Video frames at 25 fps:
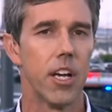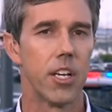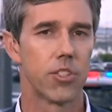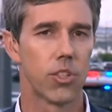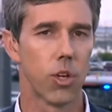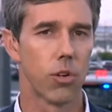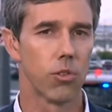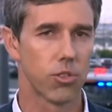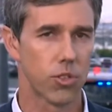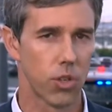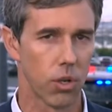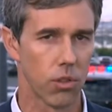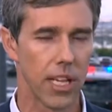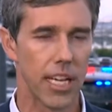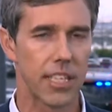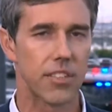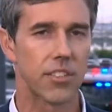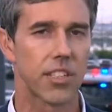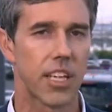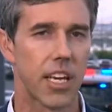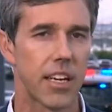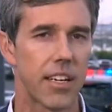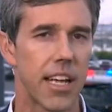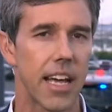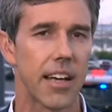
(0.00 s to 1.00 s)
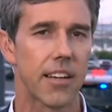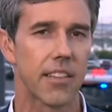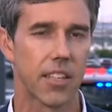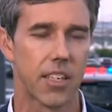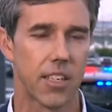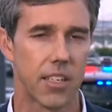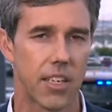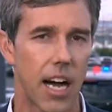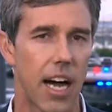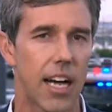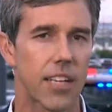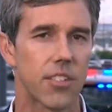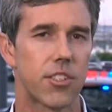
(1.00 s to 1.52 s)
So let's connect the
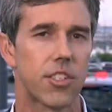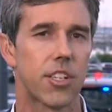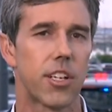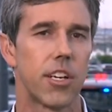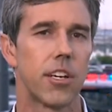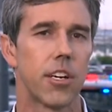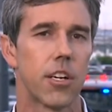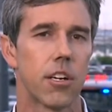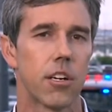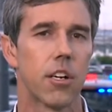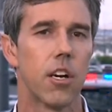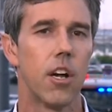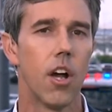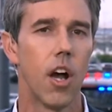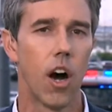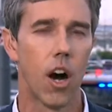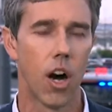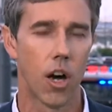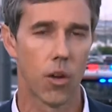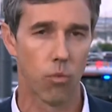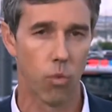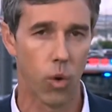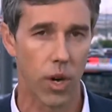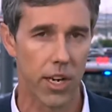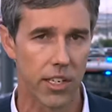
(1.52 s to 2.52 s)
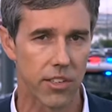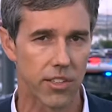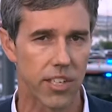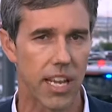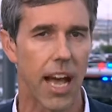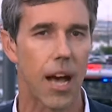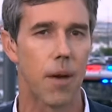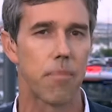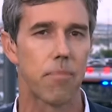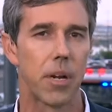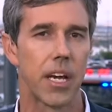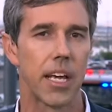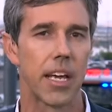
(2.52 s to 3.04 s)
dots here on what is
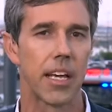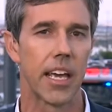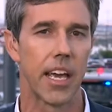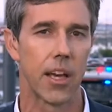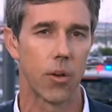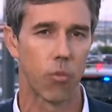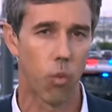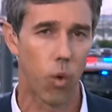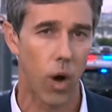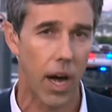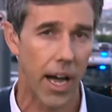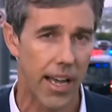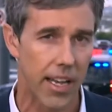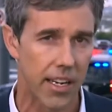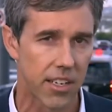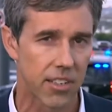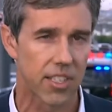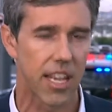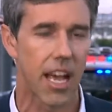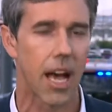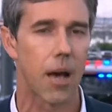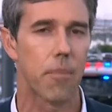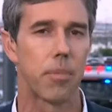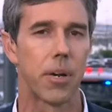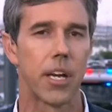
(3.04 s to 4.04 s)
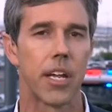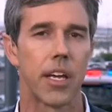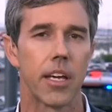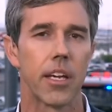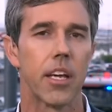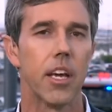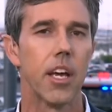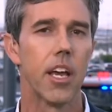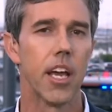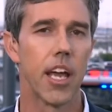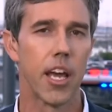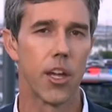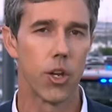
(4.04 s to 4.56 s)
happening and why it is happening
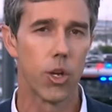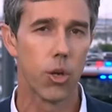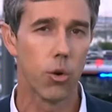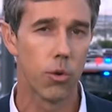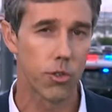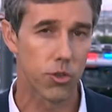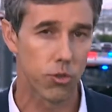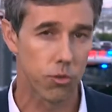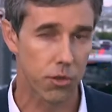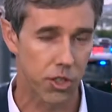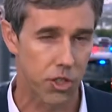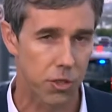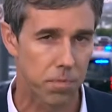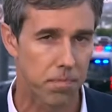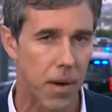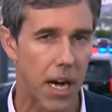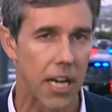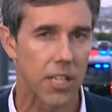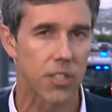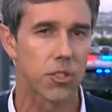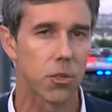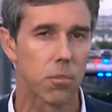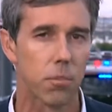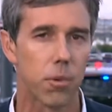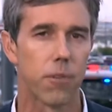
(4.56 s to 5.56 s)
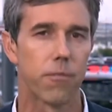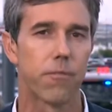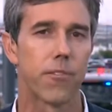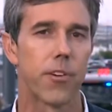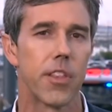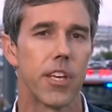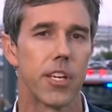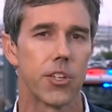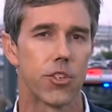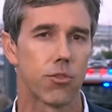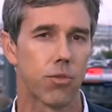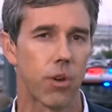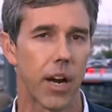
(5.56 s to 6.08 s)
and who is responsible for
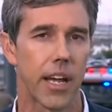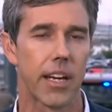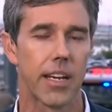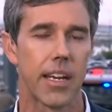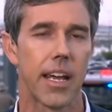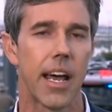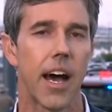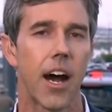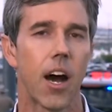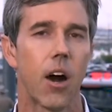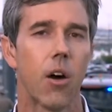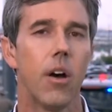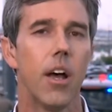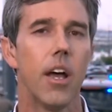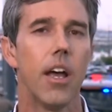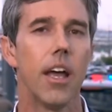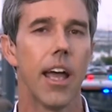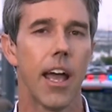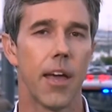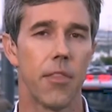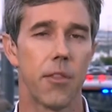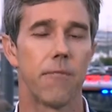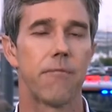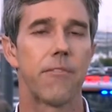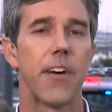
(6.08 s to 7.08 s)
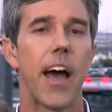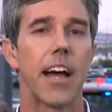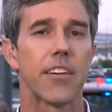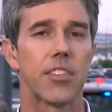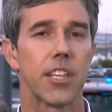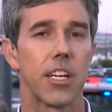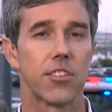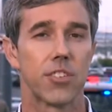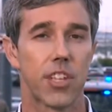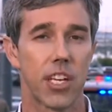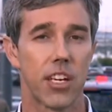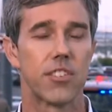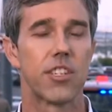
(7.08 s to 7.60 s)
this right now. And the fact
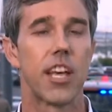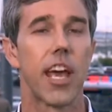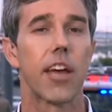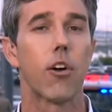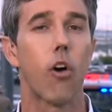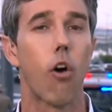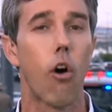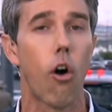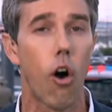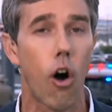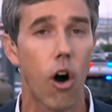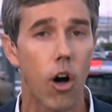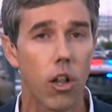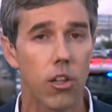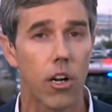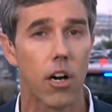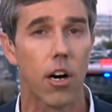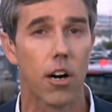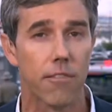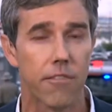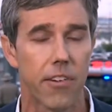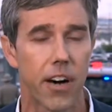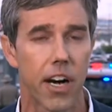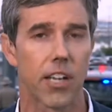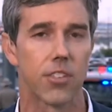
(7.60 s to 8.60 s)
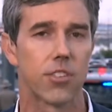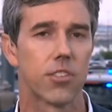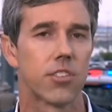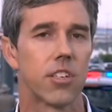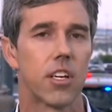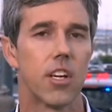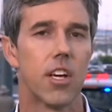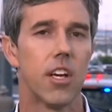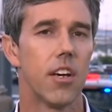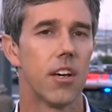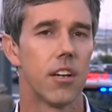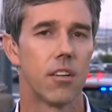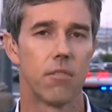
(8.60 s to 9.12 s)
that it's going to take all of us,
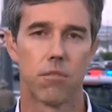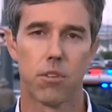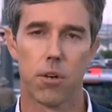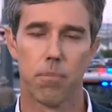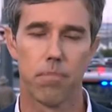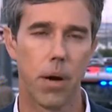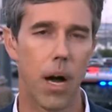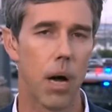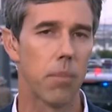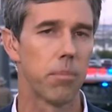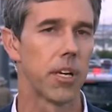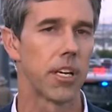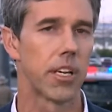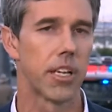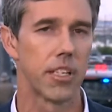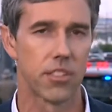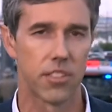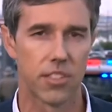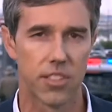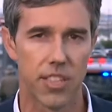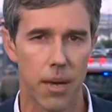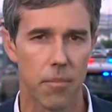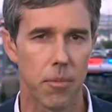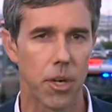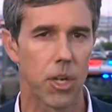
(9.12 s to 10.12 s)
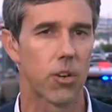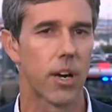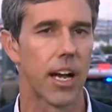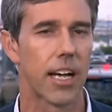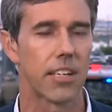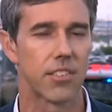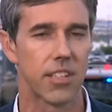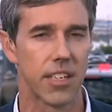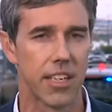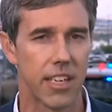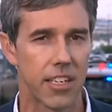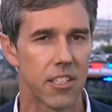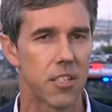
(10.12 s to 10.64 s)
Republicans,
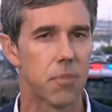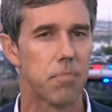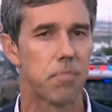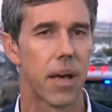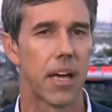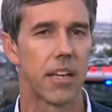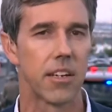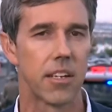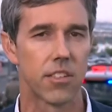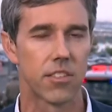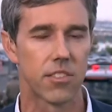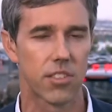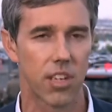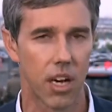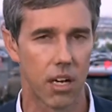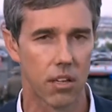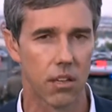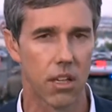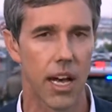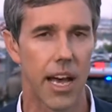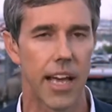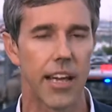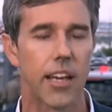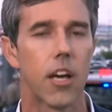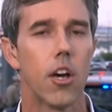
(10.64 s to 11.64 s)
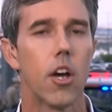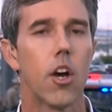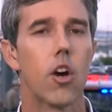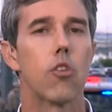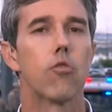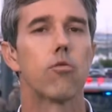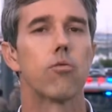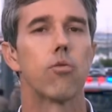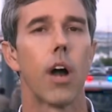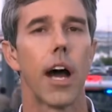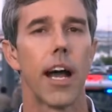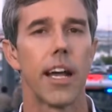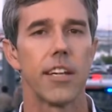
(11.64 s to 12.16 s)
Democrats, independents alike,
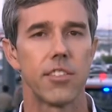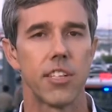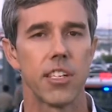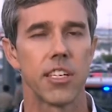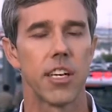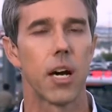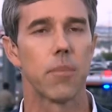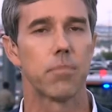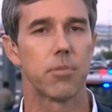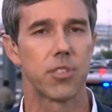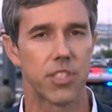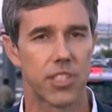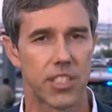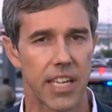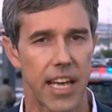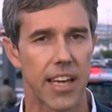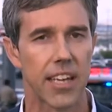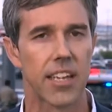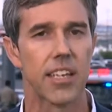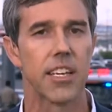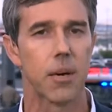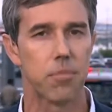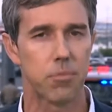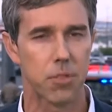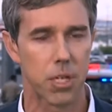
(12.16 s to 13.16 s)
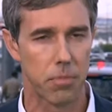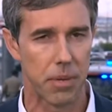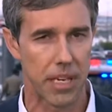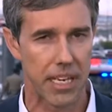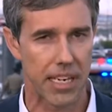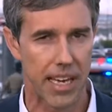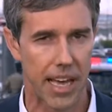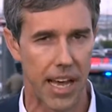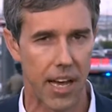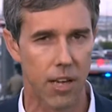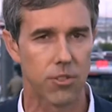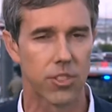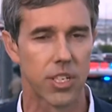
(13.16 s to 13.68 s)
rising up, standing up to be
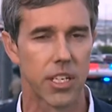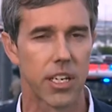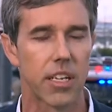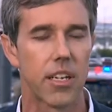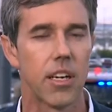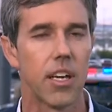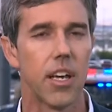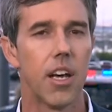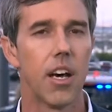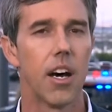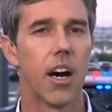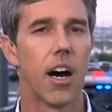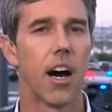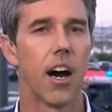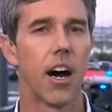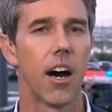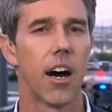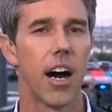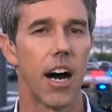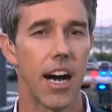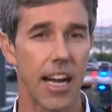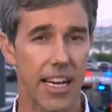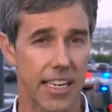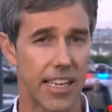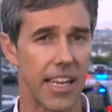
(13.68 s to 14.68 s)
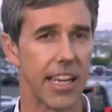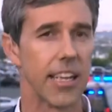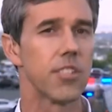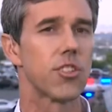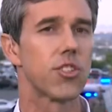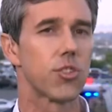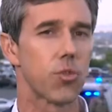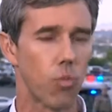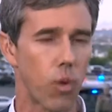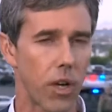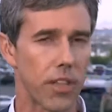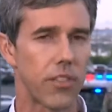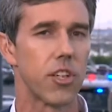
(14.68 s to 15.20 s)
counted
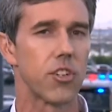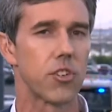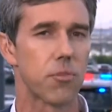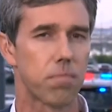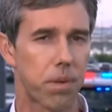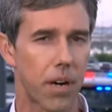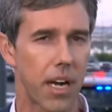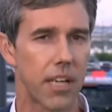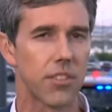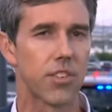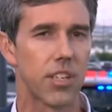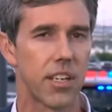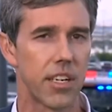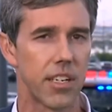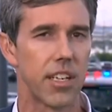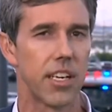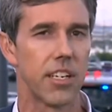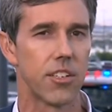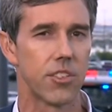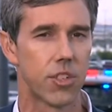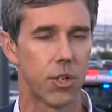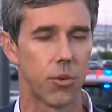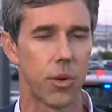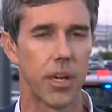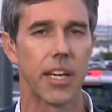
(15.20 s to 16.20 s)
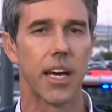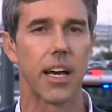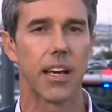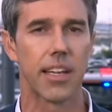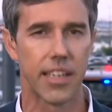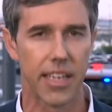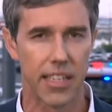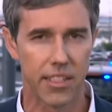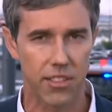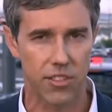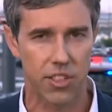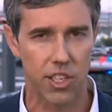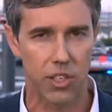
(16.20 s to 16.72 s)
against what this president is doing,
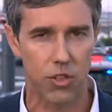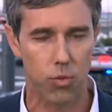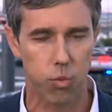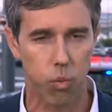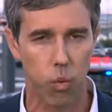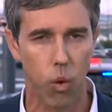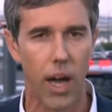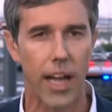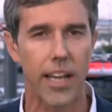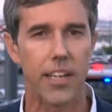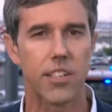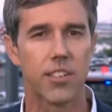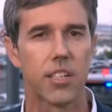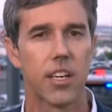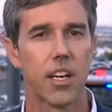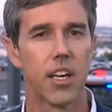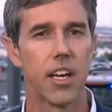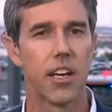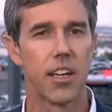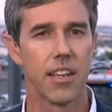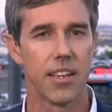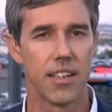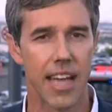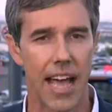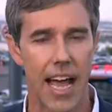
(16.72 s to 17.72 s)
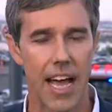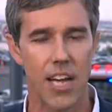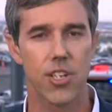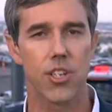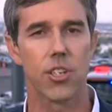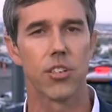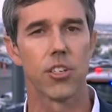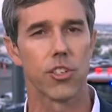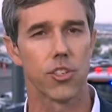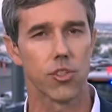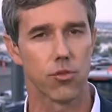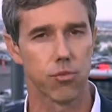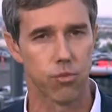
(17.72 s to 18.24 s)
against this white
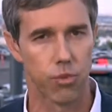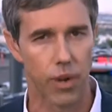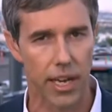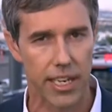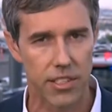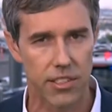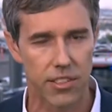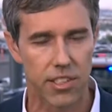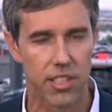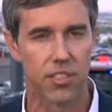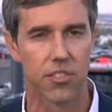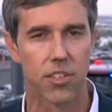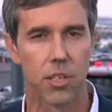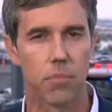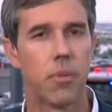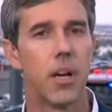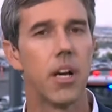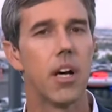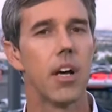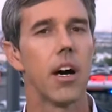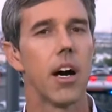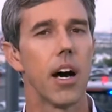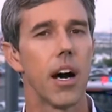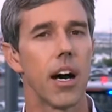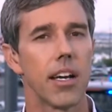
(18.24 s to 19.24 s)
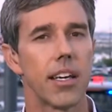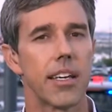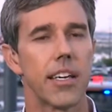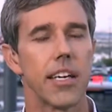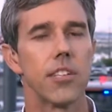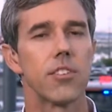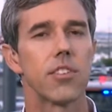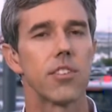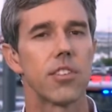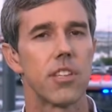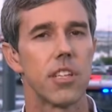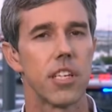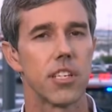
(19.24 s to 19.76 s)
nationalist racism,
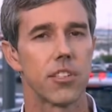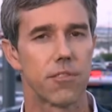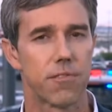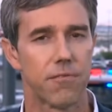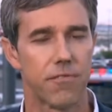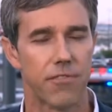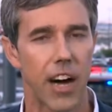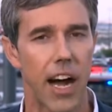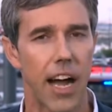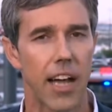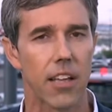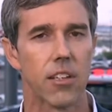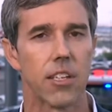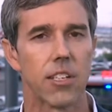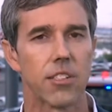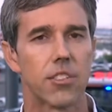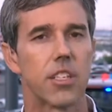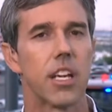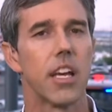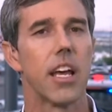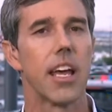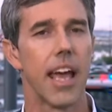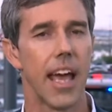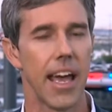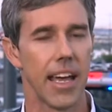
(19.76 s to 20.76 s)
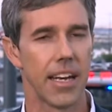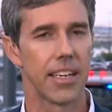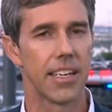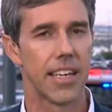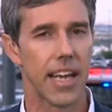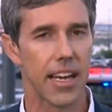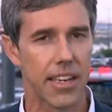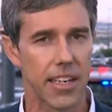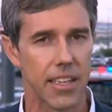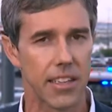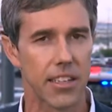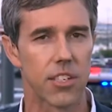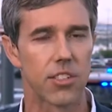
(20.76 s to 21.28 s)
against this violence, and
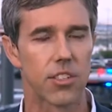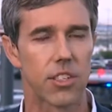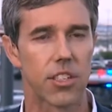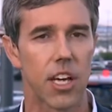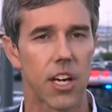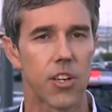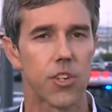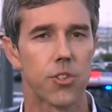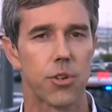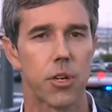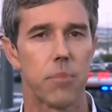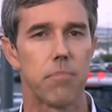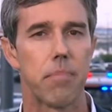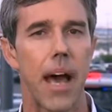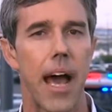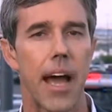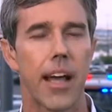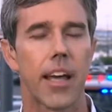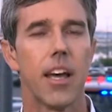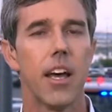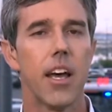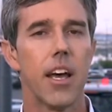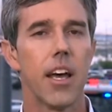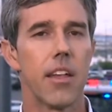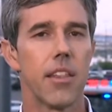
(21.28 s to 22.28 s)
getting this country back.